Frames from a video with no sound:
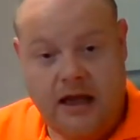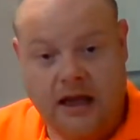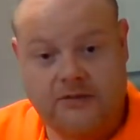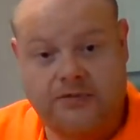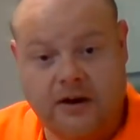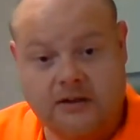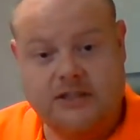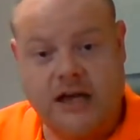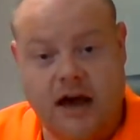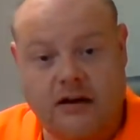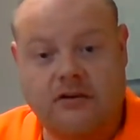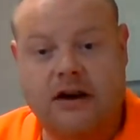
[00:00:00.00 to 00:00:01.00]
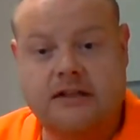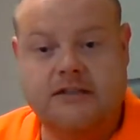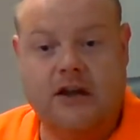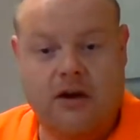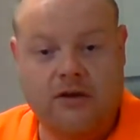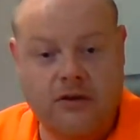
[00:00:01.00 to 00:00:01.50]
As far as carton rates
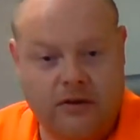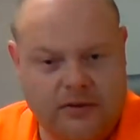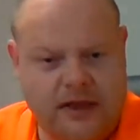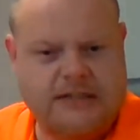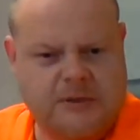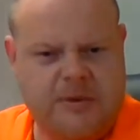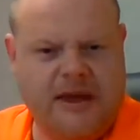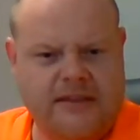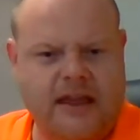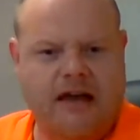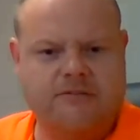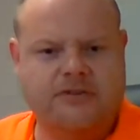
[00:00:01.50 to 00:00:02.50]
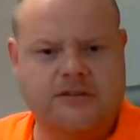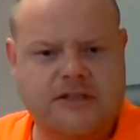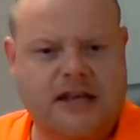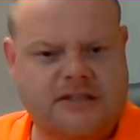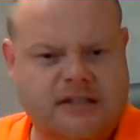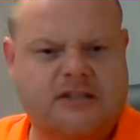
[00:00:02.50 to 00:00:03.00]
go, that's about the average.
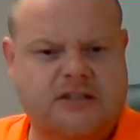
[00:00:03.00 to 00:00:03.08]
That's